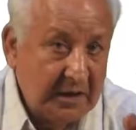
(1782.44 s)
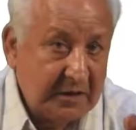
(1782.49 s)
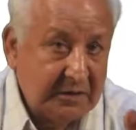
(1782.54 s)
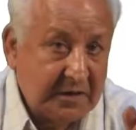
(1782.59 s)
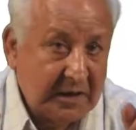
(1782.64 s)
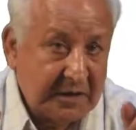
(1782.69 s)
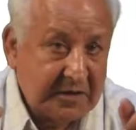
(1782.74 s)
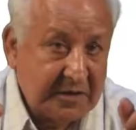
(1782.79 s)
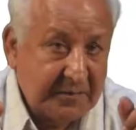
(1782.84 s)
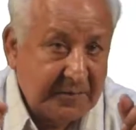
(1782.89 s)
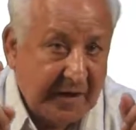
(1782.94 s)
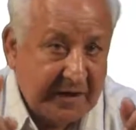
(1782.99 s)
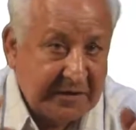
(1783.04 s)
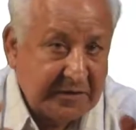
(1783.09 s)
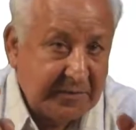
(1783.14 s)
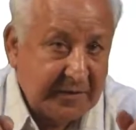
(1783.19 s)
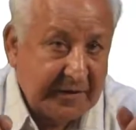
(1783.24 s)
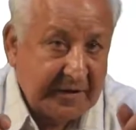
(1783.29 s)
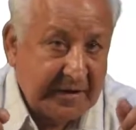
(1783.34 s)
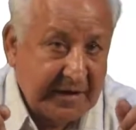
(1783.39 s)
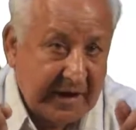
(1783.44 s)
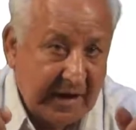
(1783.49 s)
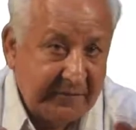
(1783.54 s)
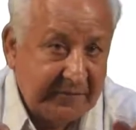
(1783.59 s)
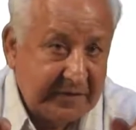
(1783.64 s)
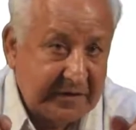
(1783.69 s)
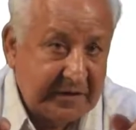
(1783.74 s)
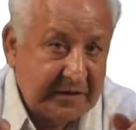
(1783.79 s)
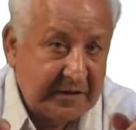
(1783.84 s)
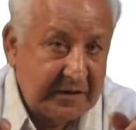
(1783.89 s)
The specific
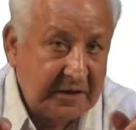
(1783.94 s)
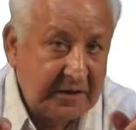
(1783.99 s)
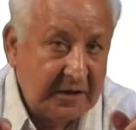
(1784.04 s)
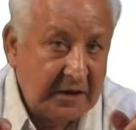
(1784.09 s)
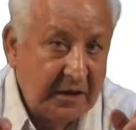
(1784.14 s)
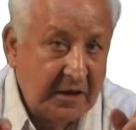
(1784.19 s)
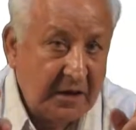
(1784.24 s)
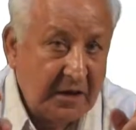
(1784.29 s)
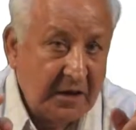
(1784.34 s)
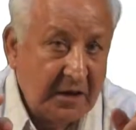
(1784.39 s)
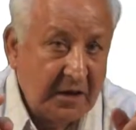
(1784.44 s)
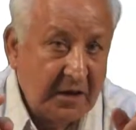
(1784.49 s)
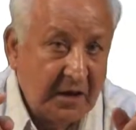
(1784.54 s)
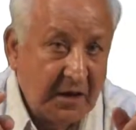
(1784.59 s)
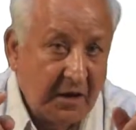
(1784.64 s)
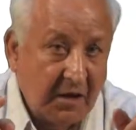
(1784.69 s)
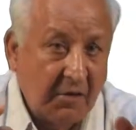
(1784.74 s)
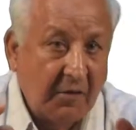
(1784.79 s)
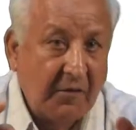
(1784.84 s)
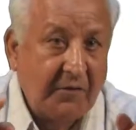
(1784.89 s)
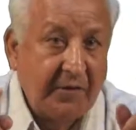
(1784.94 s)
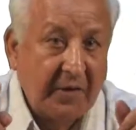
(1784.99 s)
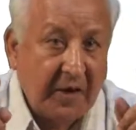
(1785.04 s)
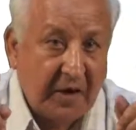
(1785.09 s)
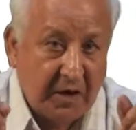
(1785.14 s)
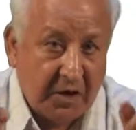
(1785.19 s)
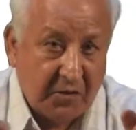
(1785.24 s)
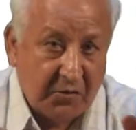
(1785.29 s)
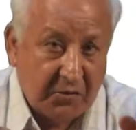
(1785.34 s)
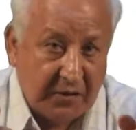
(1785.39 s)
gravity of
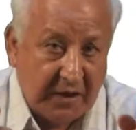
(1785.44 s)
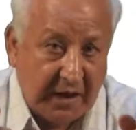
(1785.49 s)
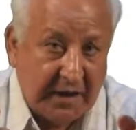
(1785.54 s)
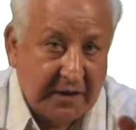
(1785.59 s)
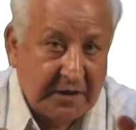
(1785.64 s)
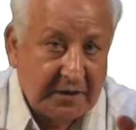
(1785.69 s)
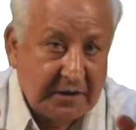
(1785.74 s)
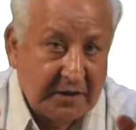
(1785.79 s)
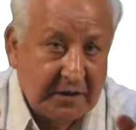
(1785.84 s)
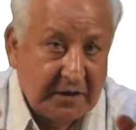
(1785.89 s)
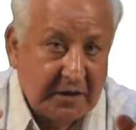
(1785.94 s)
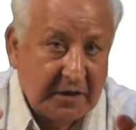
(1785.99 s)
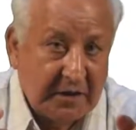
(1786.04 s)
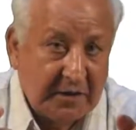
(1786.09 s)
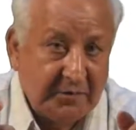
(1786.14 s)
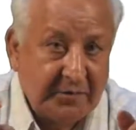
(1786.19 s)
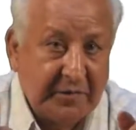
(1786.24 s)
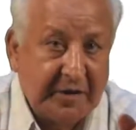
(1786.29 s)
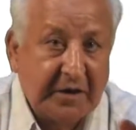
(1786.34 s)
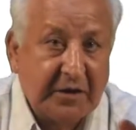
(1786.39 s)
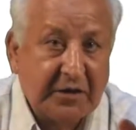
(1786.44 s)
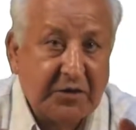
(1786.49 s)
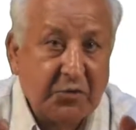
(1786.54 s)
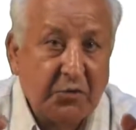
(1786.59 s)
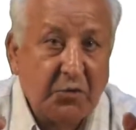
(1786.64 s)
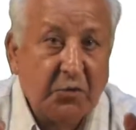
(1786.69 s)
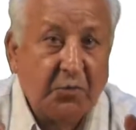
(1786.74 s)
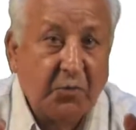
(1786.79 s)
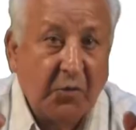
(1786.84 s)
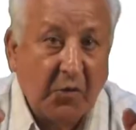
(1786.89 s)
aragonite being
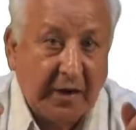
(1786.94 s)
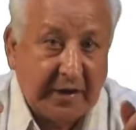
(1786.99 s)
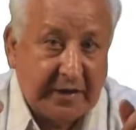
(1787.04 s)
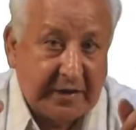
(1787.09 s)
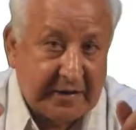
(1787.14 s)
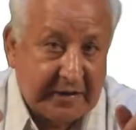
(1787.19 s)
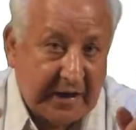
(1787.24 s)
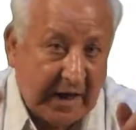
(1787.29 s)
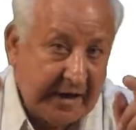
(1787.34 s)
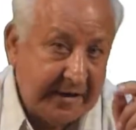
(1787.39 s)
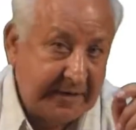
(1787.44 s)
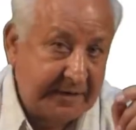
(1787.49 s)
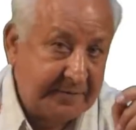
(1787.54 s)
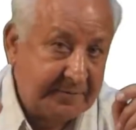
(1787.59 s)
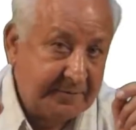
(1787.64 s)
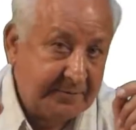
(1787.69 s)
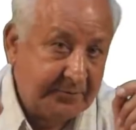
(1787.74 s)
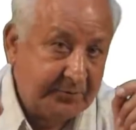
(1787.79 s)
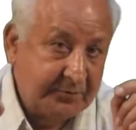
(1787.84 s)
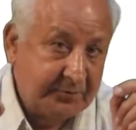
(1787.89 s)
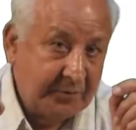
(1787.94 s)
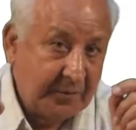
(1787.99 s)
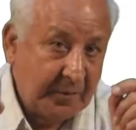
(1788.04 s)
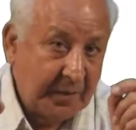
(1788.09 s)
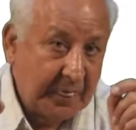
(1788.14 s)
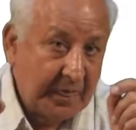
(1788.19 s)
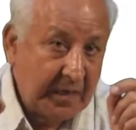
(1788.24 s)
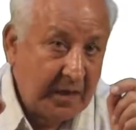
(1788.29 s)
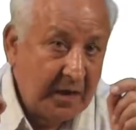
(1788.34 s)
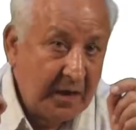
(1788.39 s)
2.9.
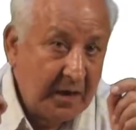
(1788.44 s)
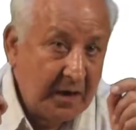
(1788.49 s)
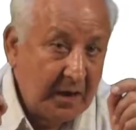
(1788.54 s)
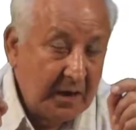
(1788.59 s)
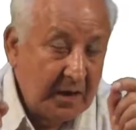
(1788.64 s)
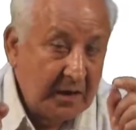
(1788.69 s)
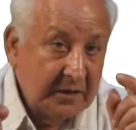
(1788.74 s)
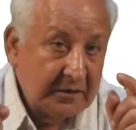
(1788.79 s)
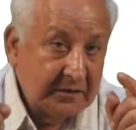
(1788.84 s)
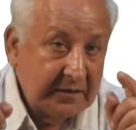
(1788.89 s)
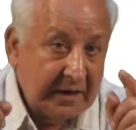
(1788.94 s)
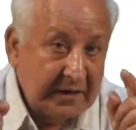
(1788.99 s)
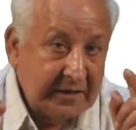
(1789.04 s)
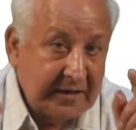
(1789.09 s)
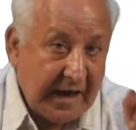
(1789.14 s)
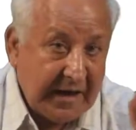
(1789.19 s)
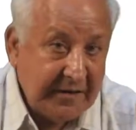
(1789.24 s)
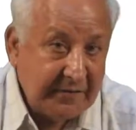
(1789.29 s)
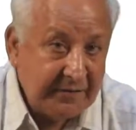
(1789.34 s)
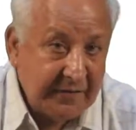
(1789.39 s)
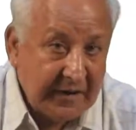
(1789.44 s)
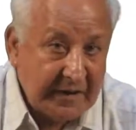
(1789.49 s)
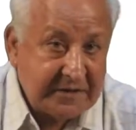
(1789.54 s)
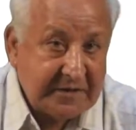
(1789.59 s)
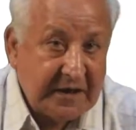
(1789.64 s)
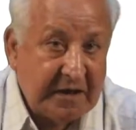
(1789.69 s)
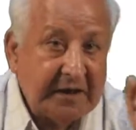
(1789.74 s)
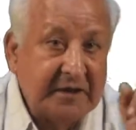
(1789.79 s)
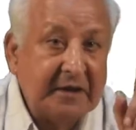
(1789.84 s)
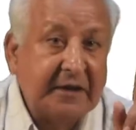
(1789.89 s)
The
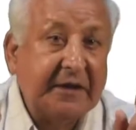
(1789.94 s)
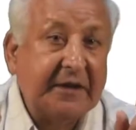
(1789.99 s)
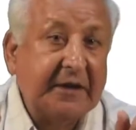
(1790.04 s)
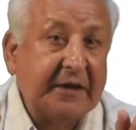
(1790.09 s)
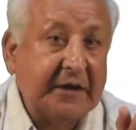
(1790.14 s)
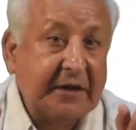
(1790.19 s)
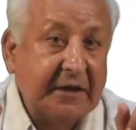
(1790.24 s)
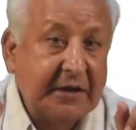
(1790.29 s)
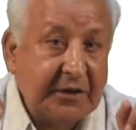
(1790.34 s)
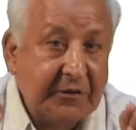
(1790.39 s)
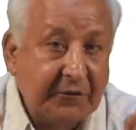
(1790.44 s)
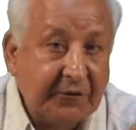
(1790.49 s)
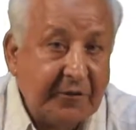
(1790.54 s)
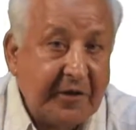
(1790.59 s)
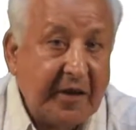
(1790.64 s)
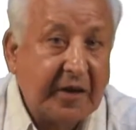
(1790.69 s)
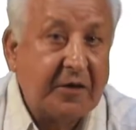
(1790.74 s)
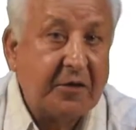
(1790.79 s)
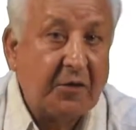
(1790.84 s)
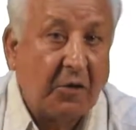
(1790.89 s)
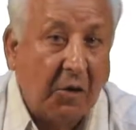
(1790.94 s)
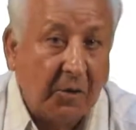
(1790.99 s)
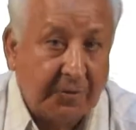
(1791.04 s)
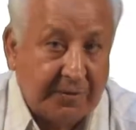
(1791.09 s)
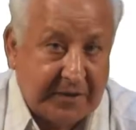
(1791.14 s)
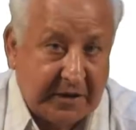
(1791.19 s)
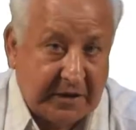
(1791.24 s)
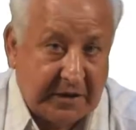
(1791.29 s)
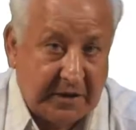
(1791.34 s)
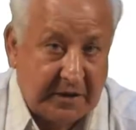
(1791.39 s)
divergently different
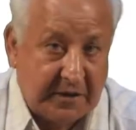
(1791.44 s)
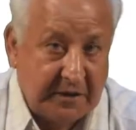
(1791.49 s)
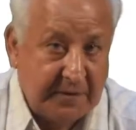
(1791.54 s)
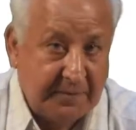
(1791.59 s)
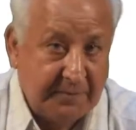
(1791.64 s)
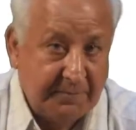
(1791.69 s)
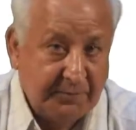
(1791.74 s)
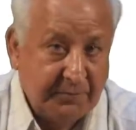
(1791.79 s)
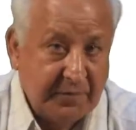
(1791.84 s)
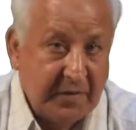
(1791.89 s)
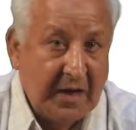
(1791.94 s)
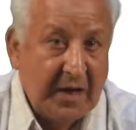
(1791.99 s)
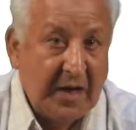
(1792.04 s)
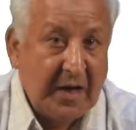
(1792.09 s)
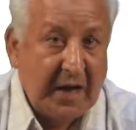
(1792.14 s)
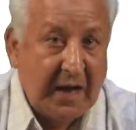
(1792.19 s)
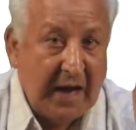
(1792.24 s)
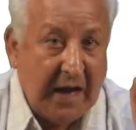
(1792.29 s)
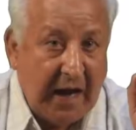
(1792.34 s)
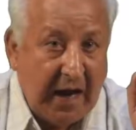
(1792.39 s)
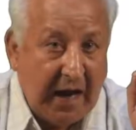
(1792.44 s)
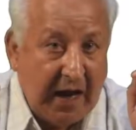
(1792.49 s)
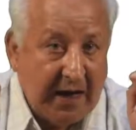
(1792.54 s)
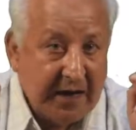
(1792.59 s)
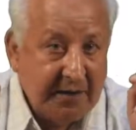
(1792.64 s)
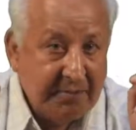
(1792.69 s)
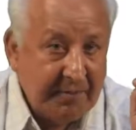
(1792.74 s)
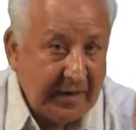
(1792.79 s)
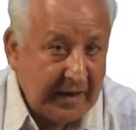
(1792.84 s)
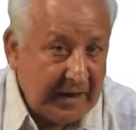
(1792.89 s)
optical
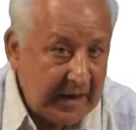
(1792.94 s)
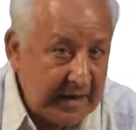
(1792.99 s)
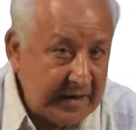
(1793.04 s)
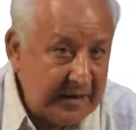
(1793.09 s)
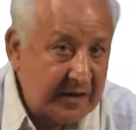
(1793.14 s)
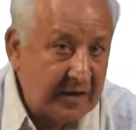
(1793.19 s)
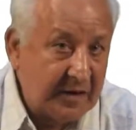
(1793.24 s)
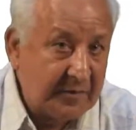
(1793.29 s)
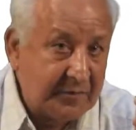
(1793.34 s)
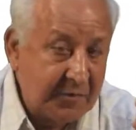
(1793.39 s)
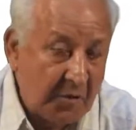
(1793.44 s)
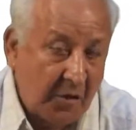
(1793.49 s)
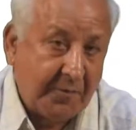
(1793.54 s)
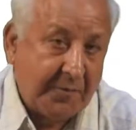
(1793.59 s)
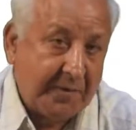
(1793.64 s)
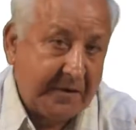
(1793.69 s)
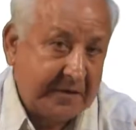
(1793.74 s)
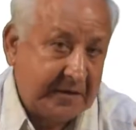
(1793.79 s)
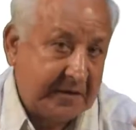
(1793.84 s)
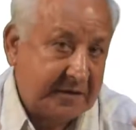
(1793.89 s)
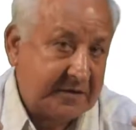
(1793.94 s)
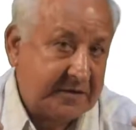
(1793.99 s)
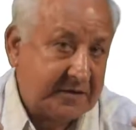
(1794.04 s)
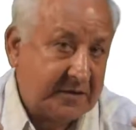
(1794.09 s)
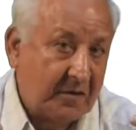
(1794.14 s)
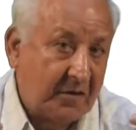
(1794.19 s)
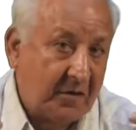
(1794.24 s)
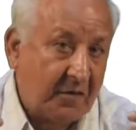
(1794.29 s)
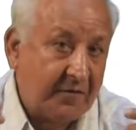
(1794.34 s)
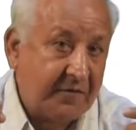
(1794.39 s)
and mechanical properties
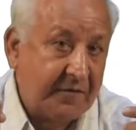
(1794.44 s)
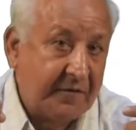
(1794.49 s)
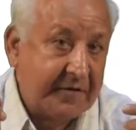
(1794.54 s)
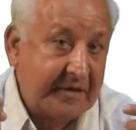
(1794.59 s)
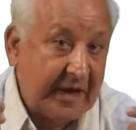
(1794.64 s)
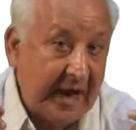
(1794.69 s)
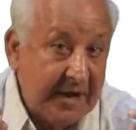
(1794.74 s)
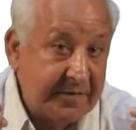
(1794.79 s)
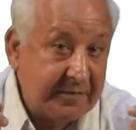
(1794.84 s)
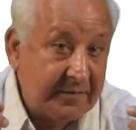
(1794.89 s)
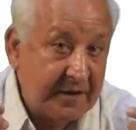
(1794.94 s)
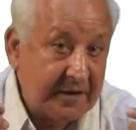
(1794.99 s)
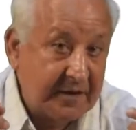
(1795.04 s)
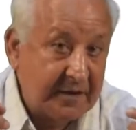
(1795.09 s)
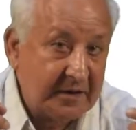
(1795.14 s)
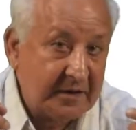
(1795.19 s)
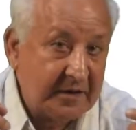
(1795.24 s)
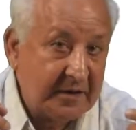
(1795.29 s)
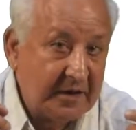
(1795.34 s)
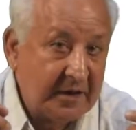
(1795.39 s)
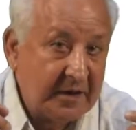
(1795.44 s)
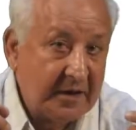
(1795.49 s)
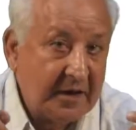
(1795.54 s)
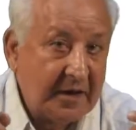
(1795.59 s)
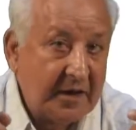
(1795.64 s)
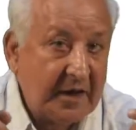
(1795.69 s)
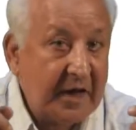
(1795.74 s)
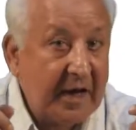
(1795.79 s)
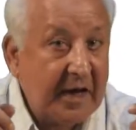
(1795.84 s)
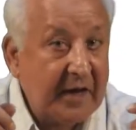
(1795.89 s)
of diamond
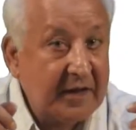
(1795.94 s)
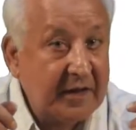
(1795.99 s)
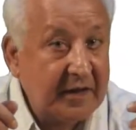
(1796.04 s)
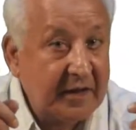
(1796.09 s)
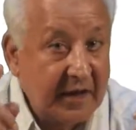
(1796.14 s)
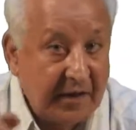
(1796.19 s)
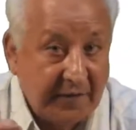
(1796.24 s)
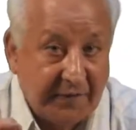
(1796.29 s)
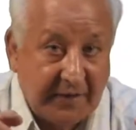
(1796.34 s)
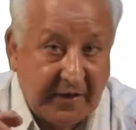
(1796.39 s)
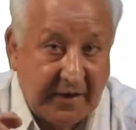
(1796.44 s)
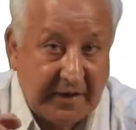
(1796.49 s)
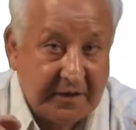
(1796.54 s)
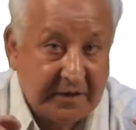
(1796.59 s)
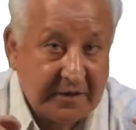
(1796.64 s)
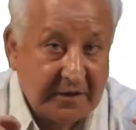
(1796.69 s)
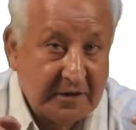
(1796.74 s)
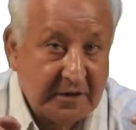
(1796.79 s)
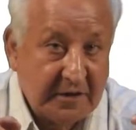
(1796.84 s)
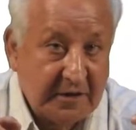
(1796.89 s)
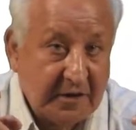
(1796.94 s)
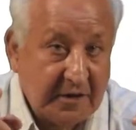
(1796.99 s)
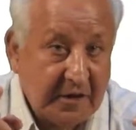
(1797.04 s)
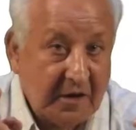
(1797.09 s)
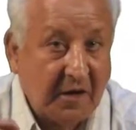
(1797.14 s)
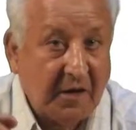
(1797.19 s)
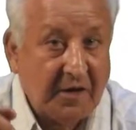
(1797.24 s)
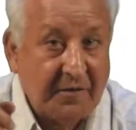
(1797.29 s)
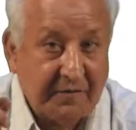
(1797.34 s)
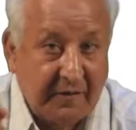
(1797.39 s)
and graphite
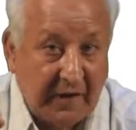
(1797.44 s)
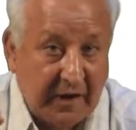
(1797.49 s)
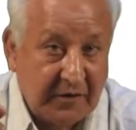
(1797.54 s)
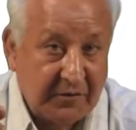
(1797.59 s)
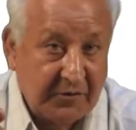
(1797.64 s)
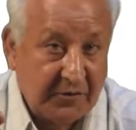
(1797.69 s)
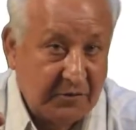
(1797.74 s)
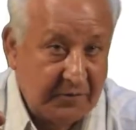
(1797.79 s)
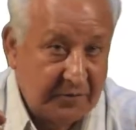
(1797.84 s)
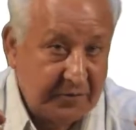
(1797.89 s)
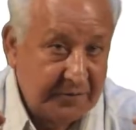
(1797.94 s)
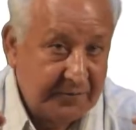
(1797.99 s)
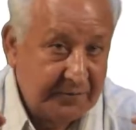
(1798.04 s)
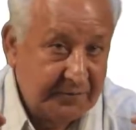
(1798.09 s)
are well known.